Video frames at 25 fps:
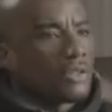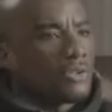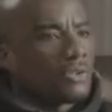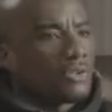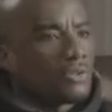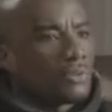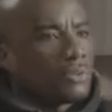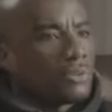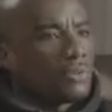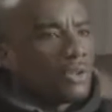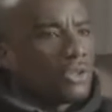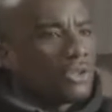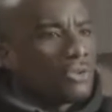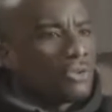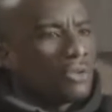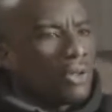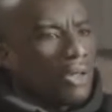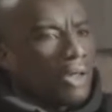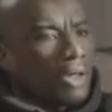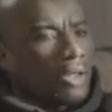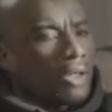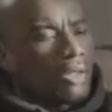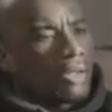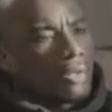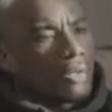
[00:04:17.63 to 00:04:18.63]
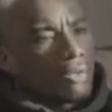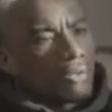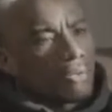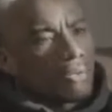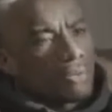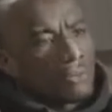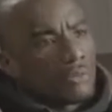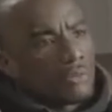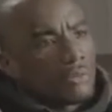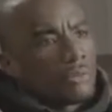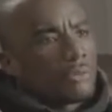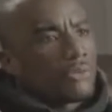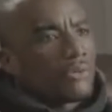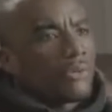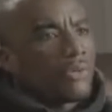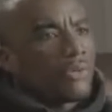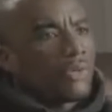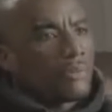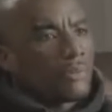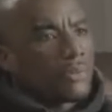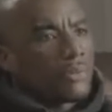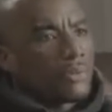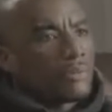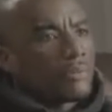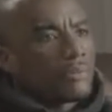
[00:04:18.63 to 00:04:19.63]
Did you hear any of those
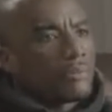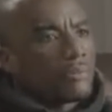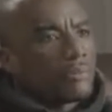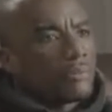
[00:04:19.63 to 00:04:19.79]
screams?